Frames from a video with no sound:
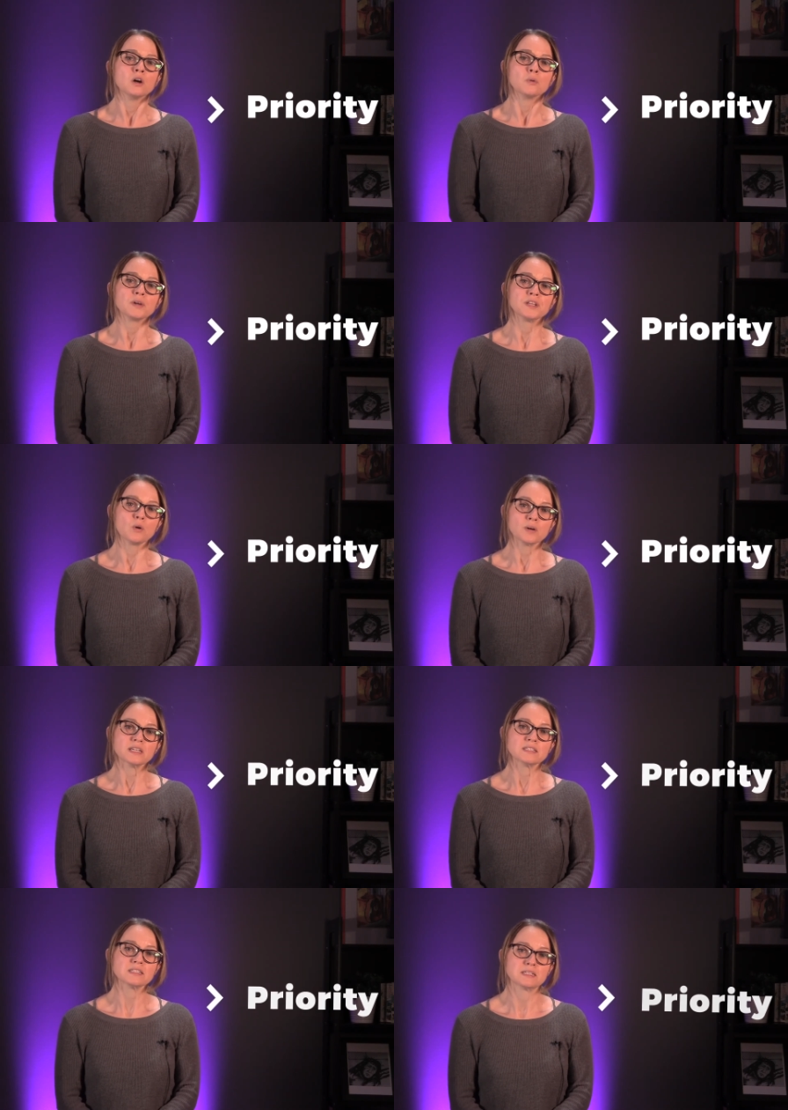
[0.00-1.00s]
We know it
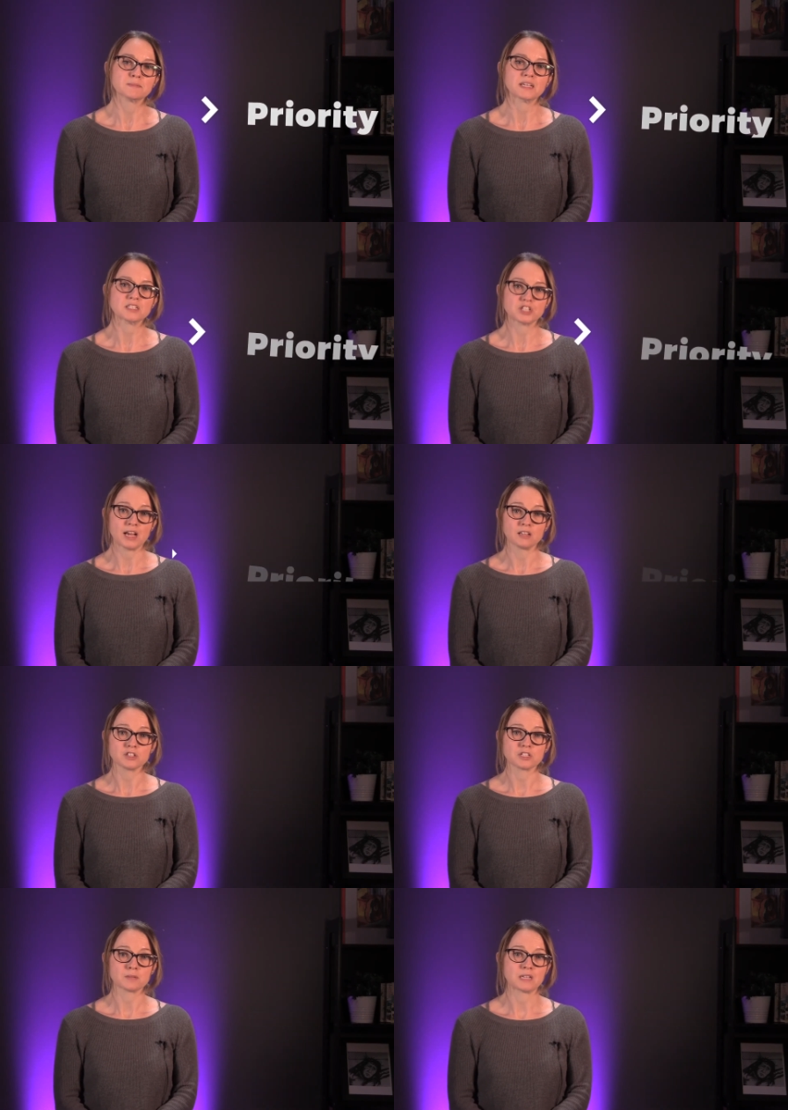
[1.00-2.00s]
can seem like a challenge
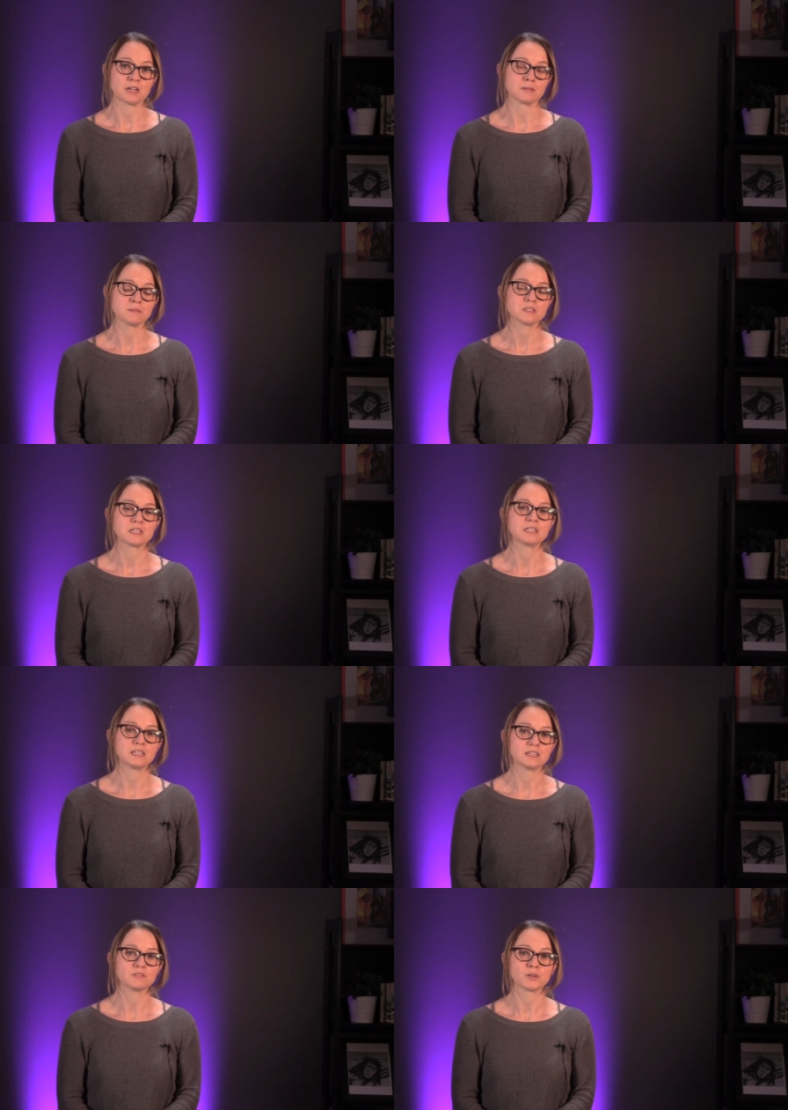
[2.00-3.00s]
sometimes to
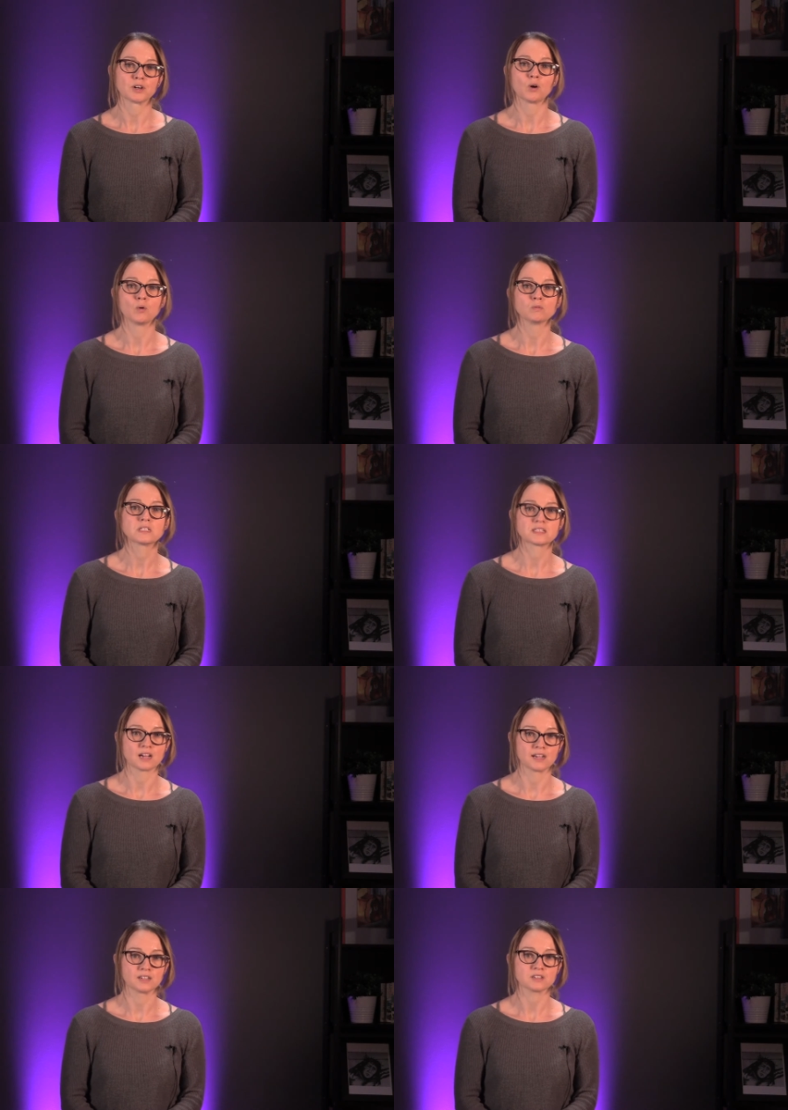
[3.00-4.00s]
give when our own
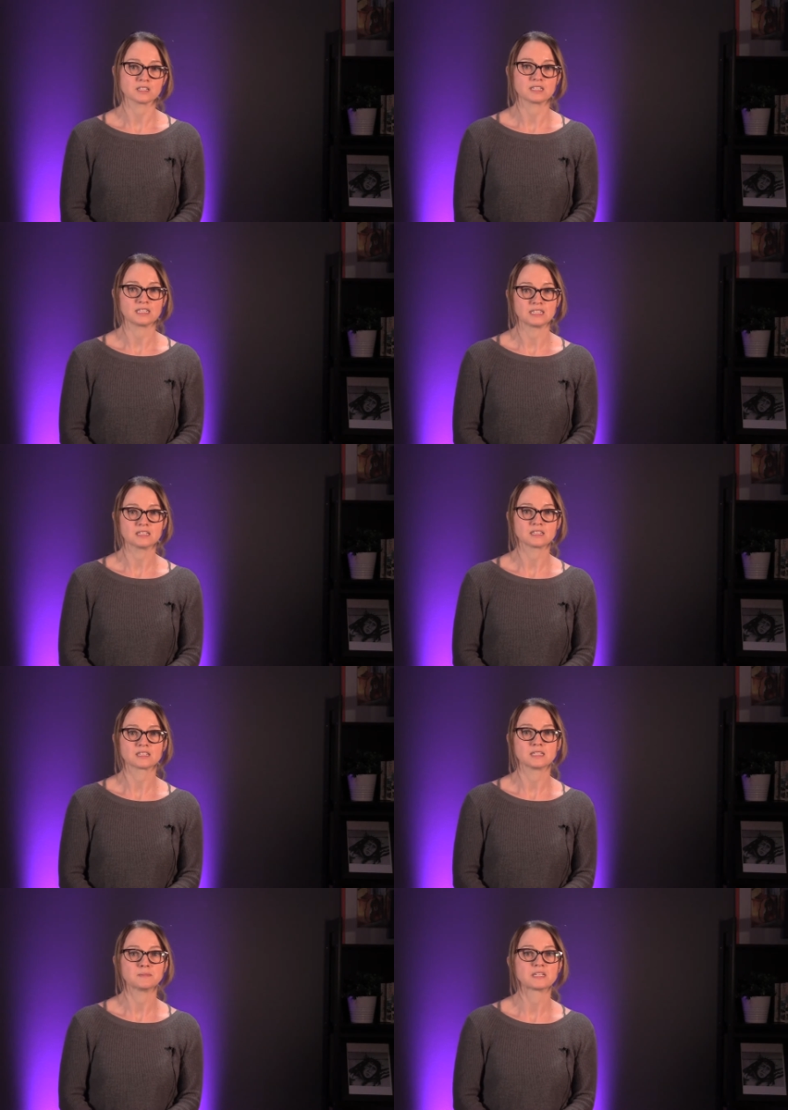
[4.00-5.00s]
desires and needs
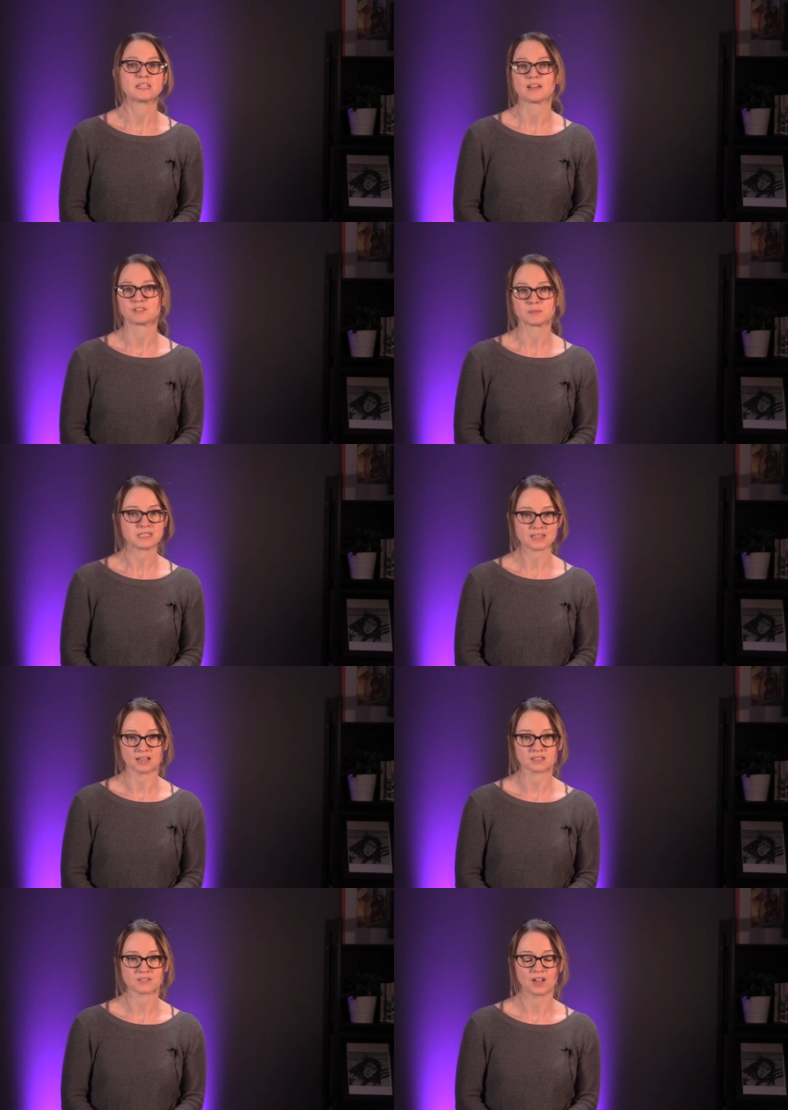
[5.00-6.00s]
seem to never be
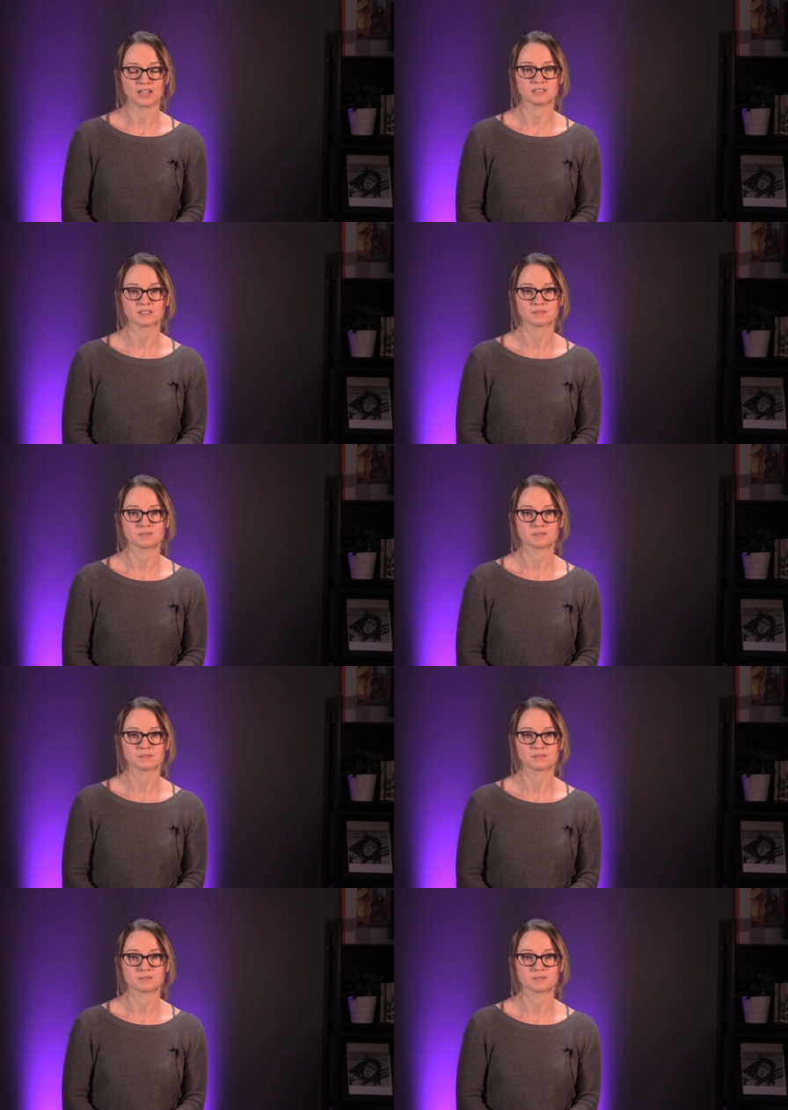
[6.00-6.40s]
satisfied.